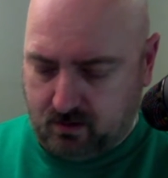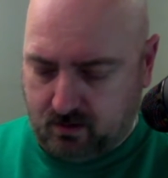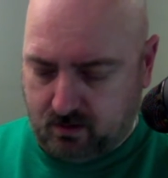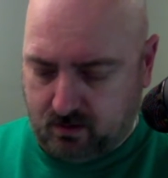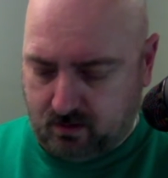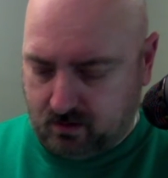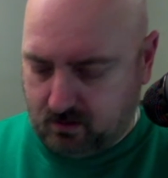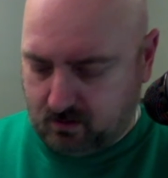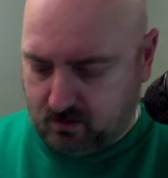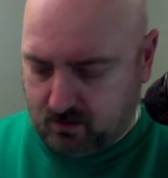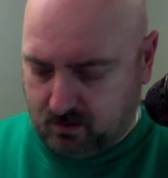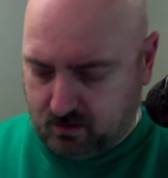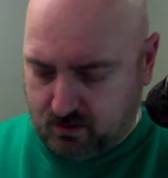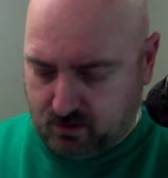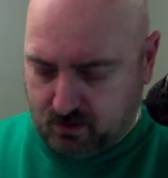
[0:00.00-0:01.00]
All right,
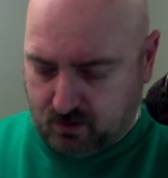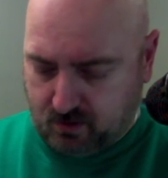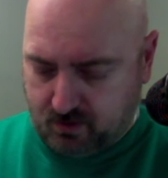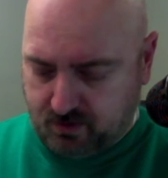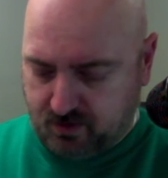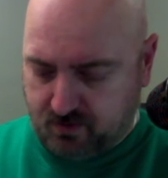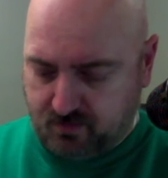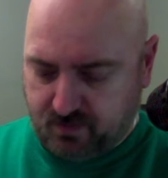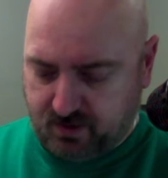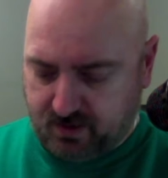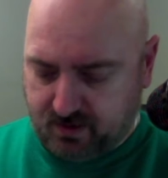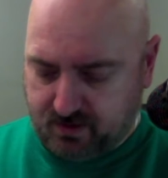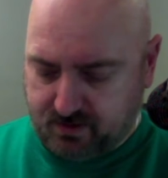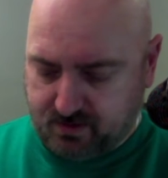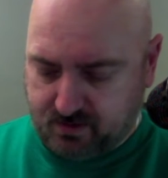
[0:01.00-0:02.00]
charging
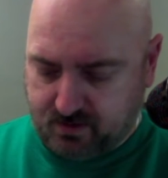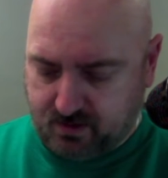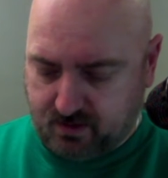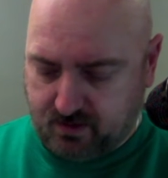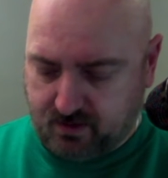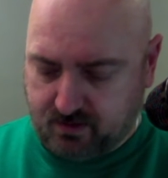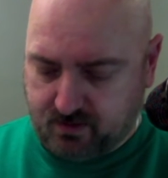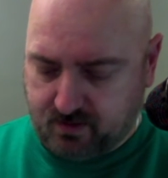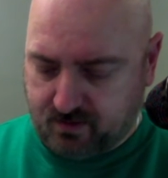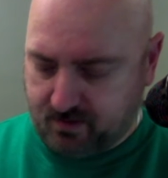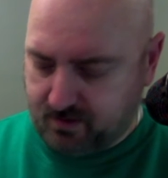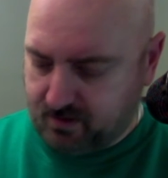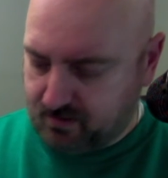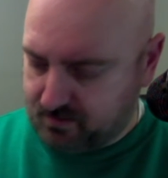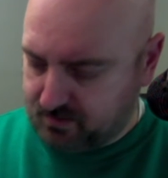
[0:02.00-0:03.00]
base, and there's nothing
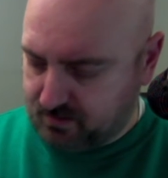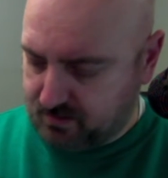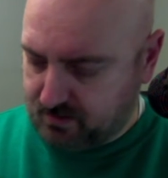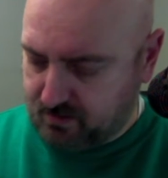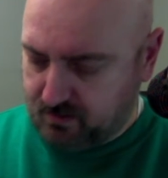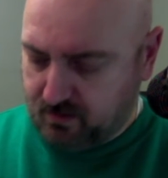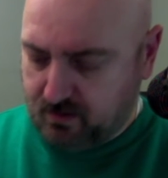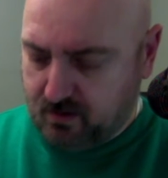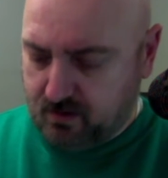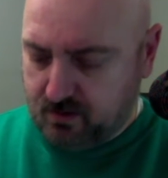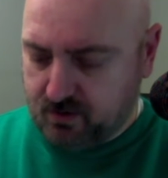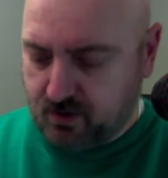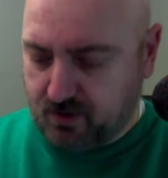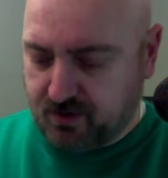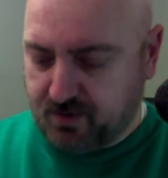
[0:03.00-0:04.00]
else in there.
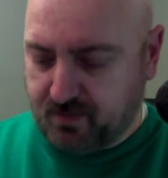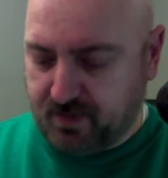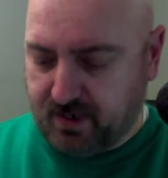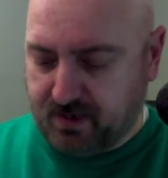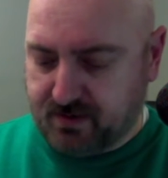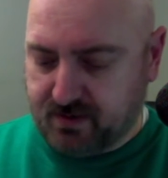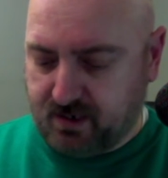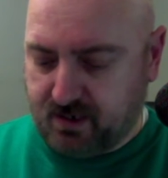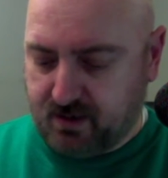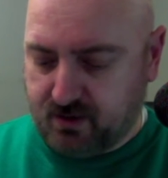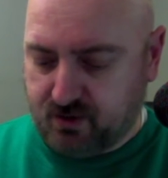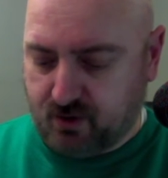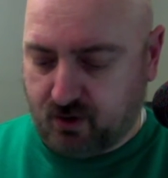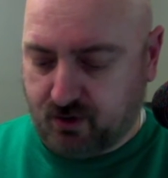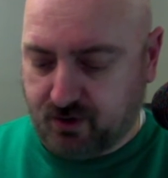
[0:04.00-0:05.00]
Charging base and
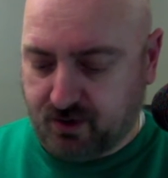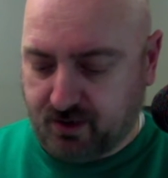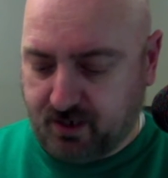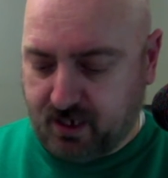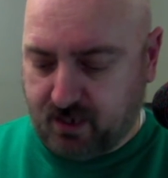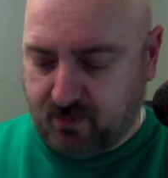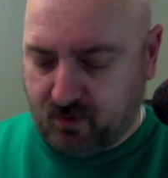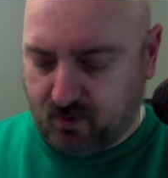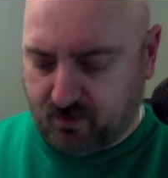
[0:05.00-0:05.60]
charging cable.